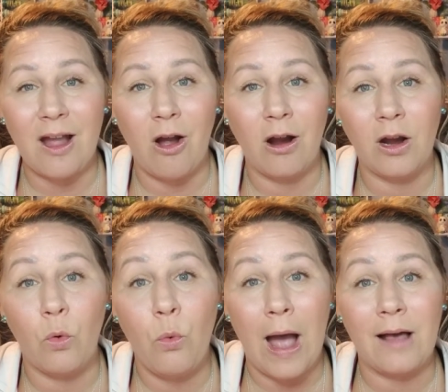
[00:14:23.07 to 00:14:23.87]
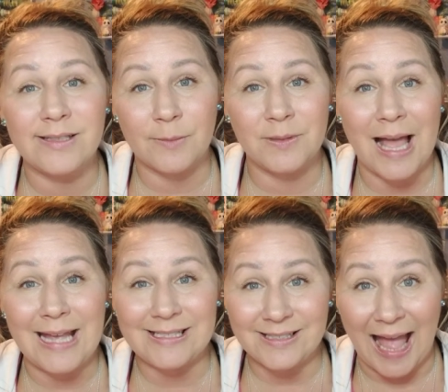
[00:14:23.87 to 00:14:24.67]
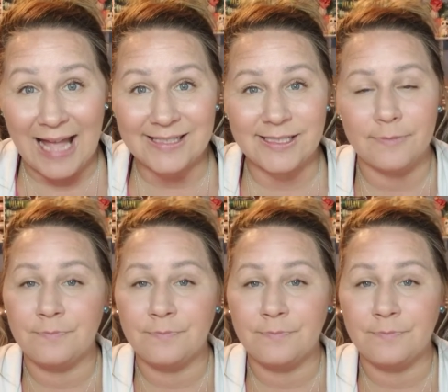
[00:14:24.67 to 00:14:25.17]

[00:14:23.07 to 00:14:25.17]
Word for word: are while supplies last.